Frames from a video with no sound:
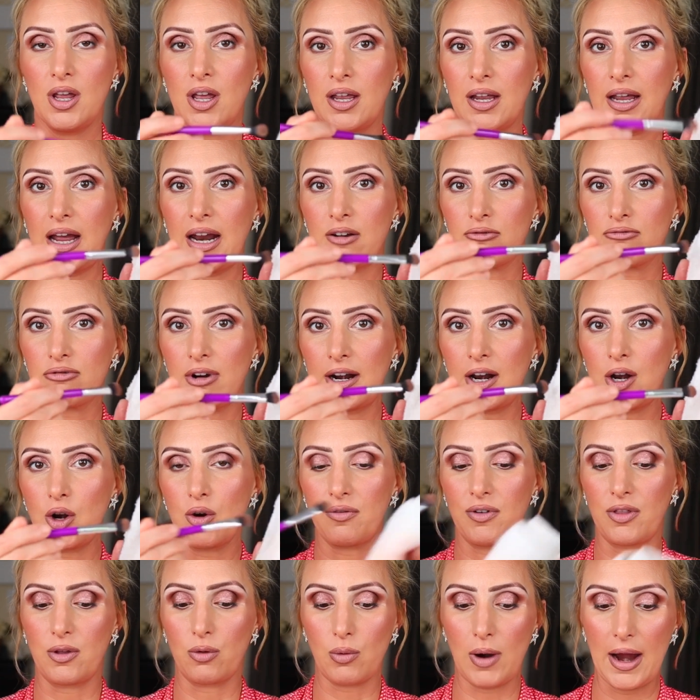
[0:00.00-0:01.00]
kind of run it
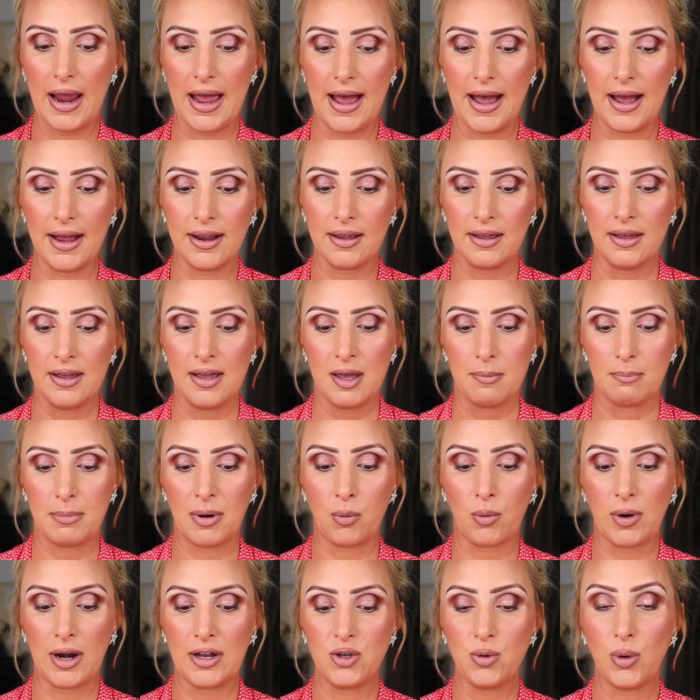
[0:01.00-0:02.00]
over the rag.
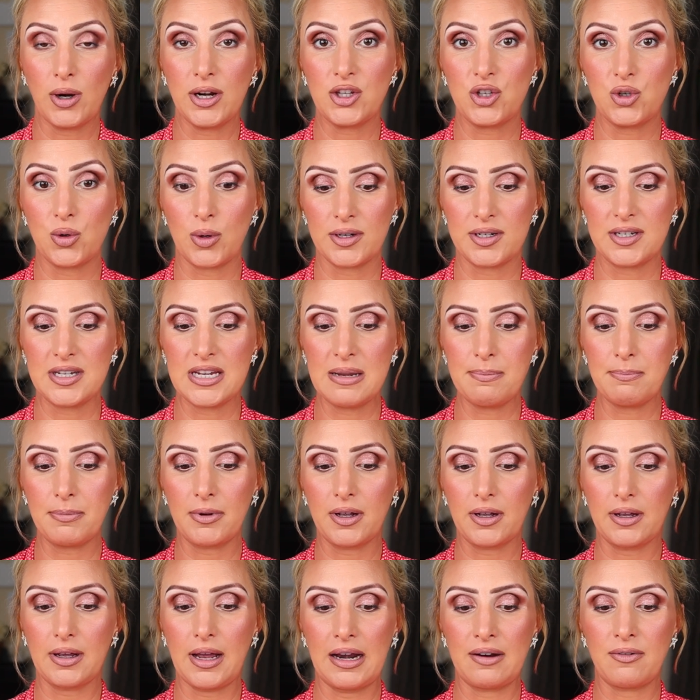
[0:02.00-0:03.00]
But when I do want to do a deep,
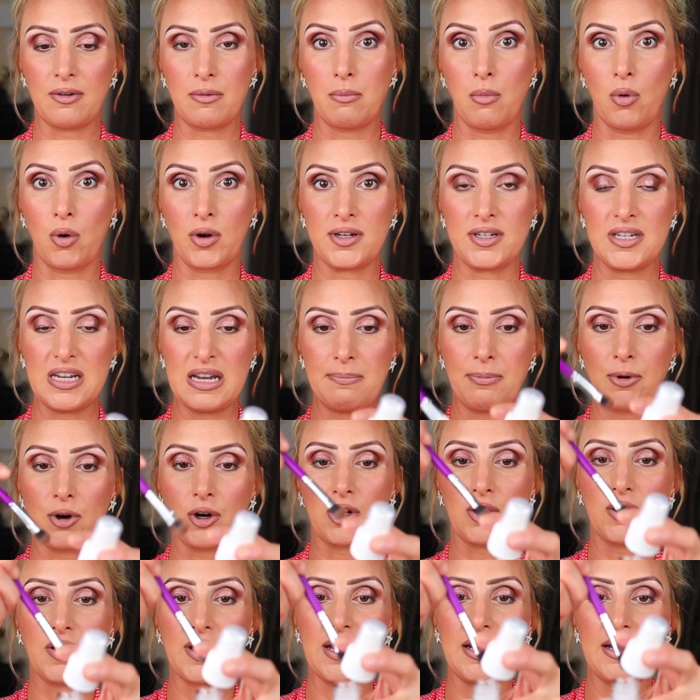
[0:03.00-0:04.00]
kind of a more deeper
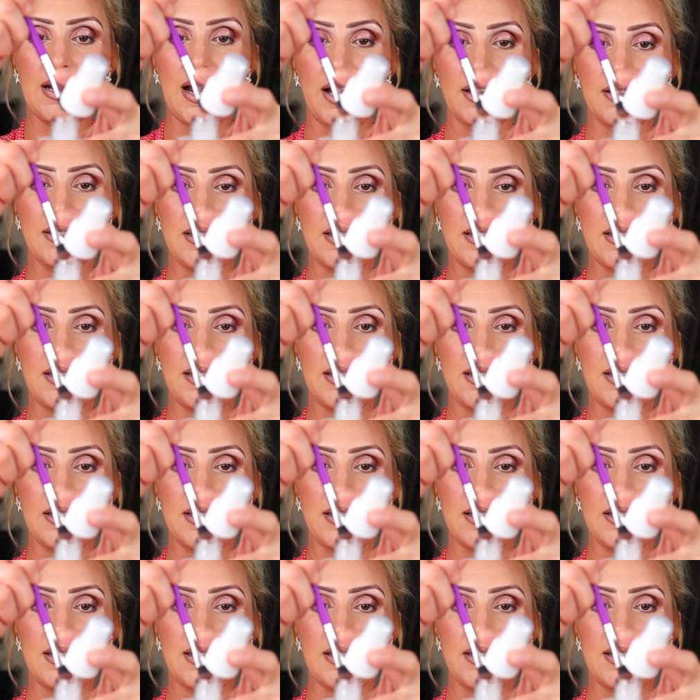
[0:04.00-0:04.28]
clean, I'll